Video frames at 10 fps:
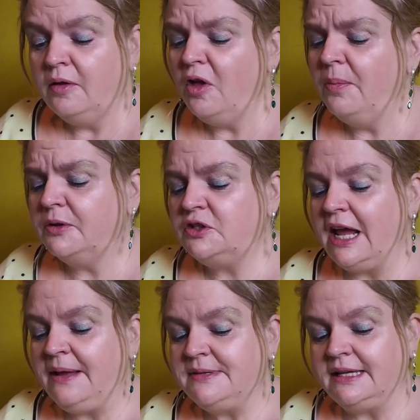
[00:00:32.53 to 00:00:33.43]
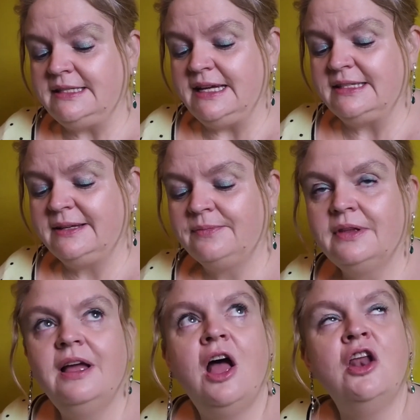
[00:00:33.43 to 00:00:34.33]
All but James, that is.
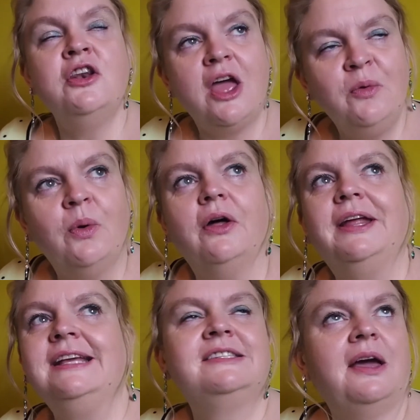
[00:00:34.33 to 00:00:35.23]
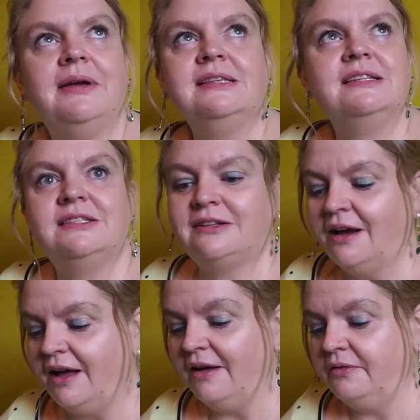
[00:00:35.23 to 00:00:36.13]
"No one is going to
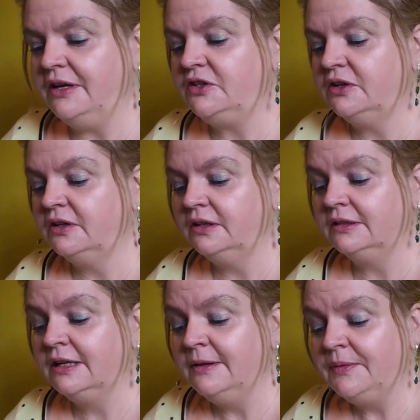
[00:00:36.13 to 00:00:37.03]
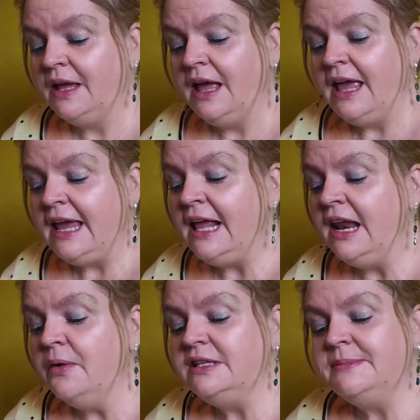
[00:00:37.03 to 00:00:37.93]
starve," he chuckled. He
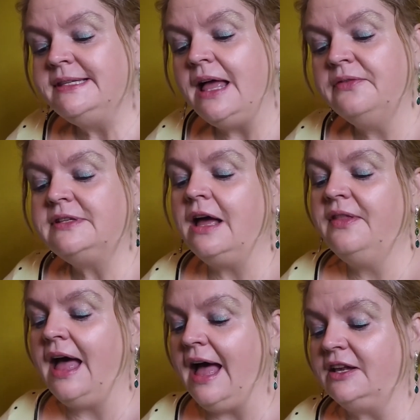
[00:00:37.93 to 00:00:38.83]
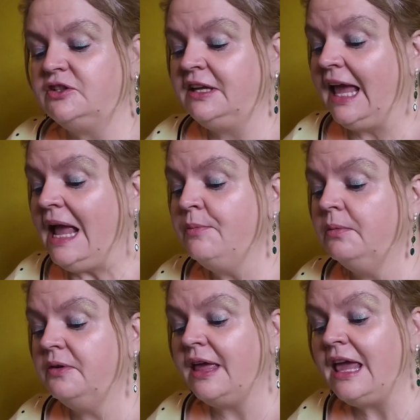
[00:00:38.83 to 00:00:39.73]
lowered himself down the hatch and came up
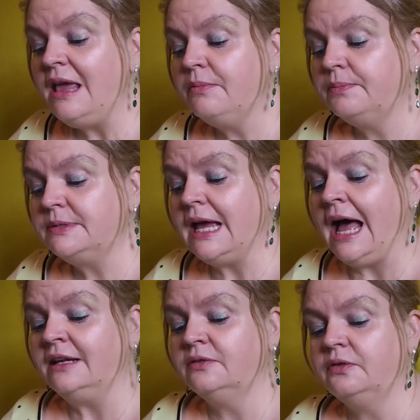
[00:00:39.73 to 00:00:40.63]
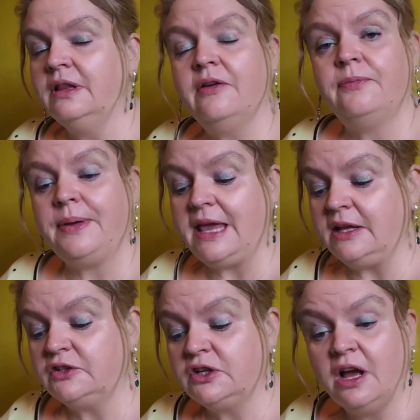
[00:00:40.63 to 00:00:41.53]
with a heaped handful of
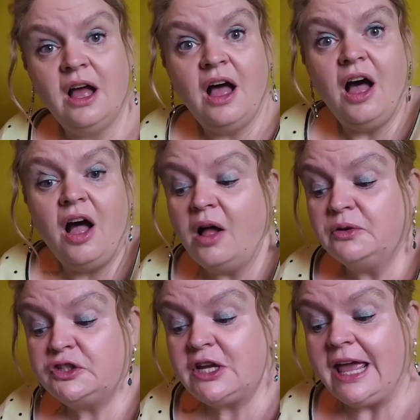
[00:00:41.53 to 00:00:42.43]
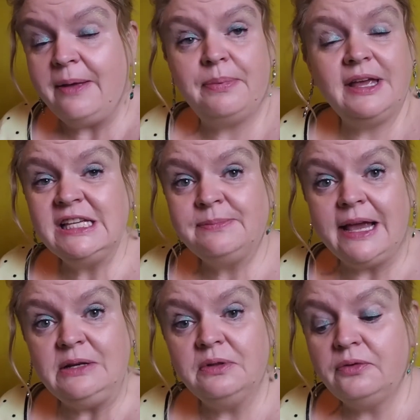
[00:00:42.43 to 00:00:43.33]
peach. "Our whole ship is
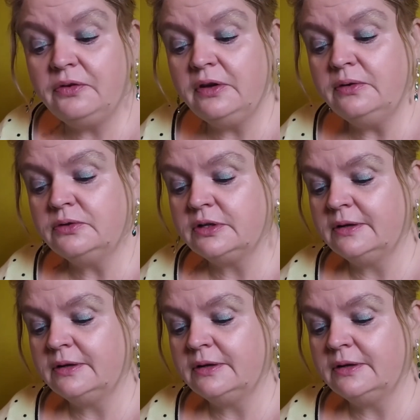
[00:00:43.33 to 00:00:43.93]
made with food."